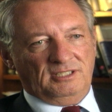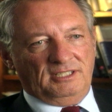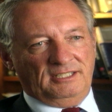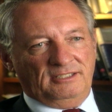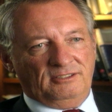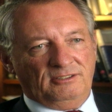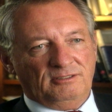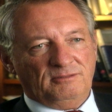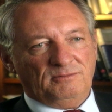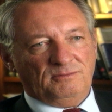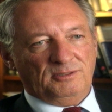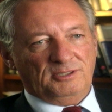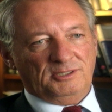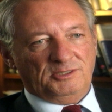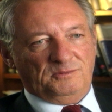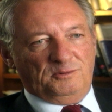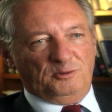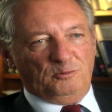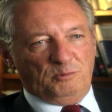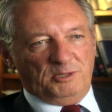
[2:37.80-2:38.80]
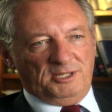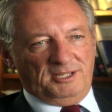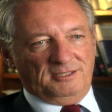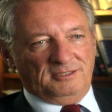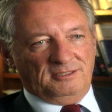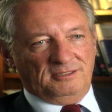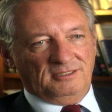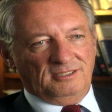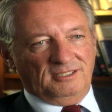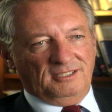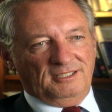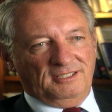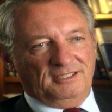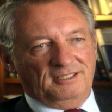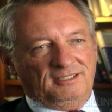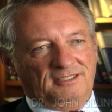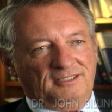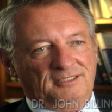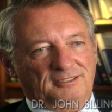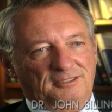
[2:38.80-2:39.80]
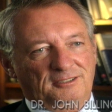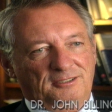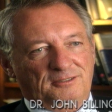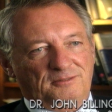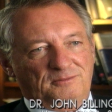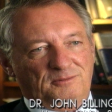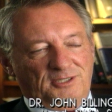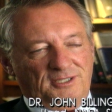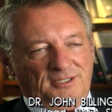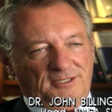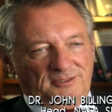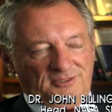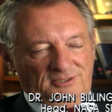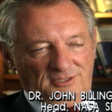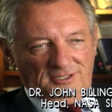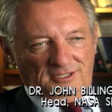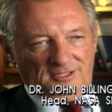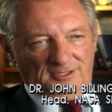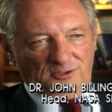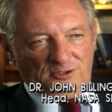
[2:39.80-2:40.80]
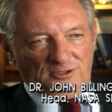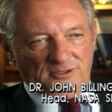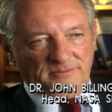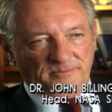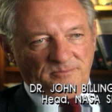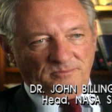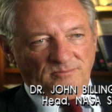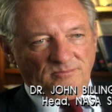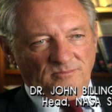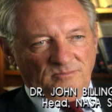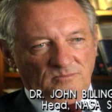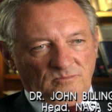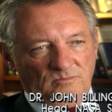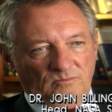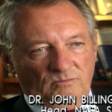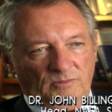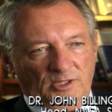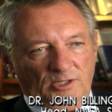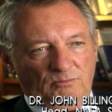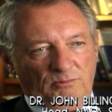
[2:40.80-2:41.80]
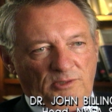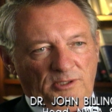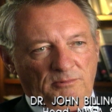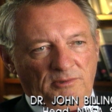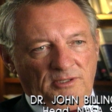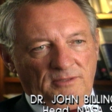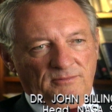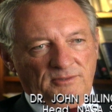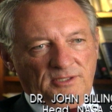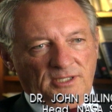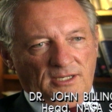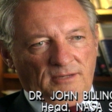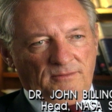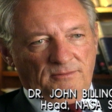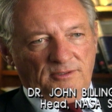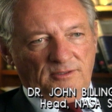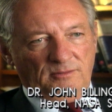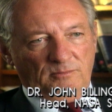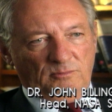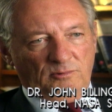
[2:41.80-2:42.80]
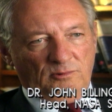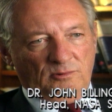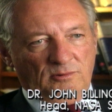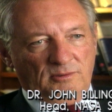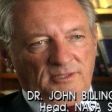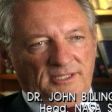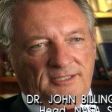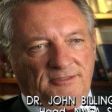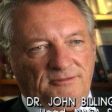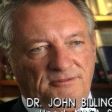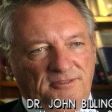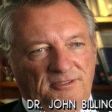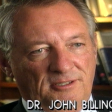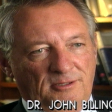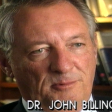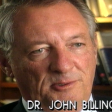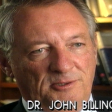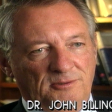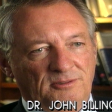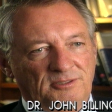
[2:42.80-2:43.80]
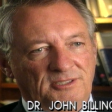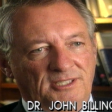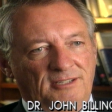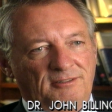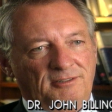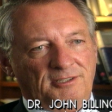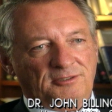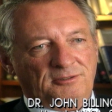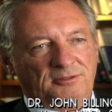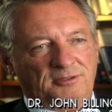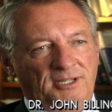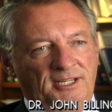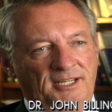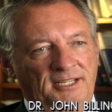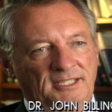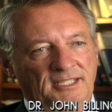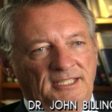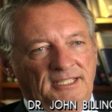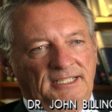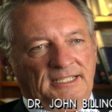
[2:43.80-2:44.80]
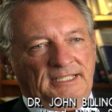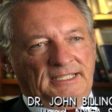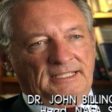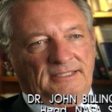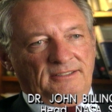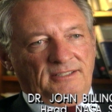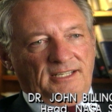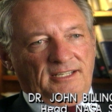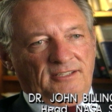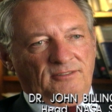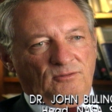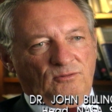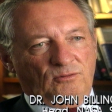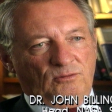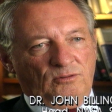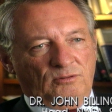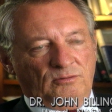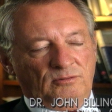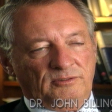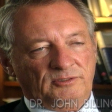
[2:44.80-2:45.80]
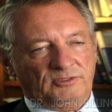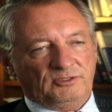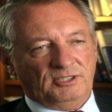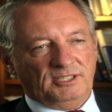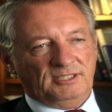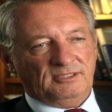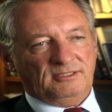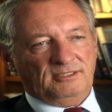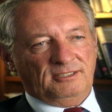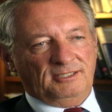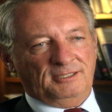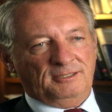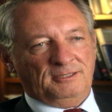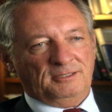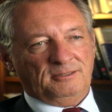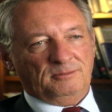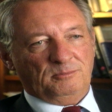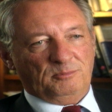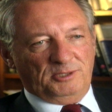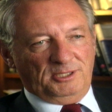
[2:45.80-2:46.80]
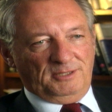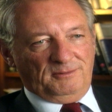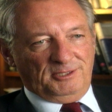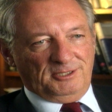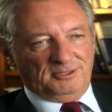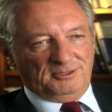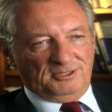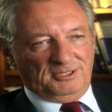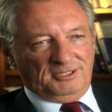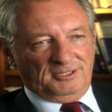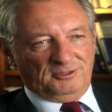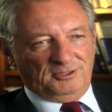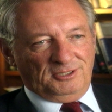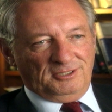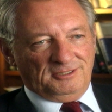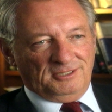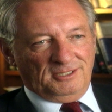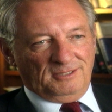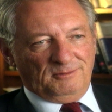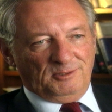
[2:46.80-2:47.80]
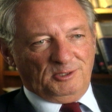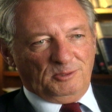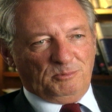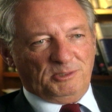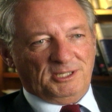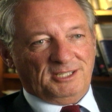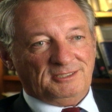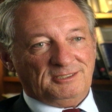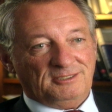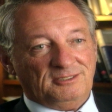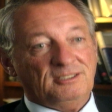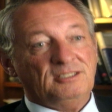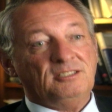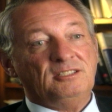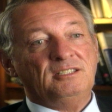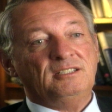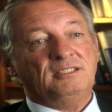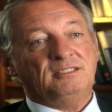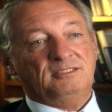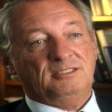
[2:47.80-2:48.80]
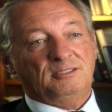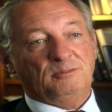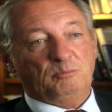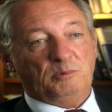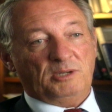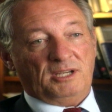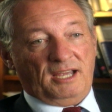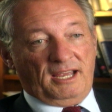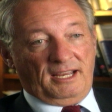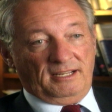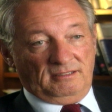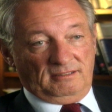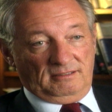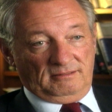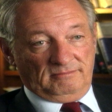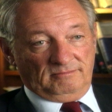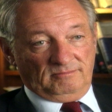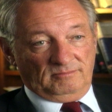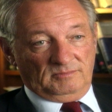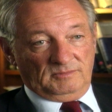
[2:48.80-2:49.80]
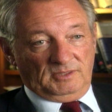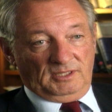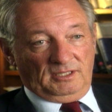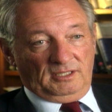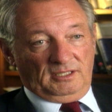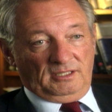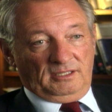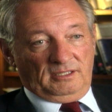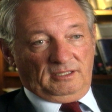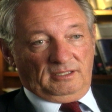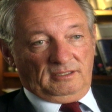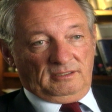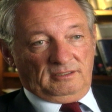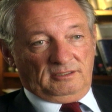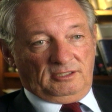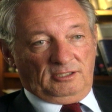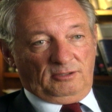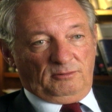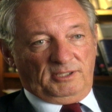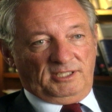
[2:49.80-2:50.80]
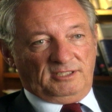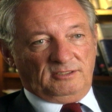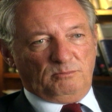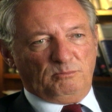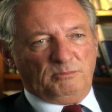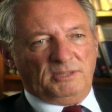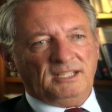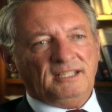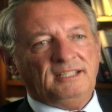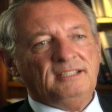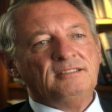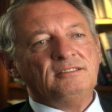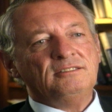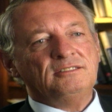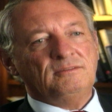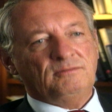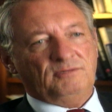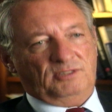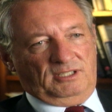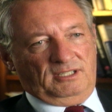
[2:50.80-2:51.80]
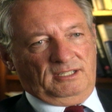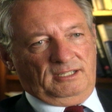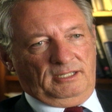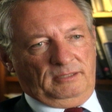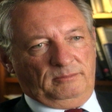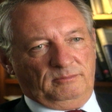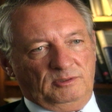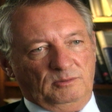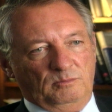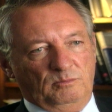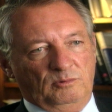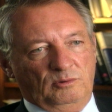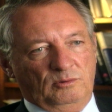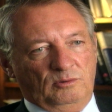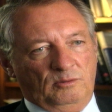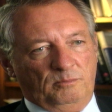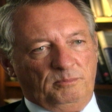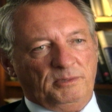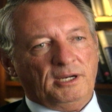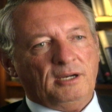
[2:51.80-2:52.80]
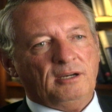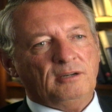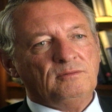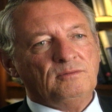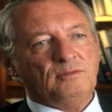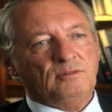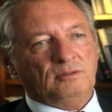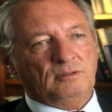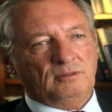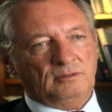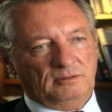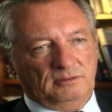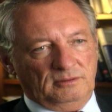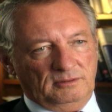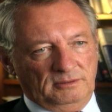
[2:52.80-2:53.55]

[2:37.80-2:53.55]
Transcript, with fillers: In the first few minutes of our search, we will have covered more astronomical territory than all sixty previous searches over the past thirty years combined. So it's millions of times more powerful.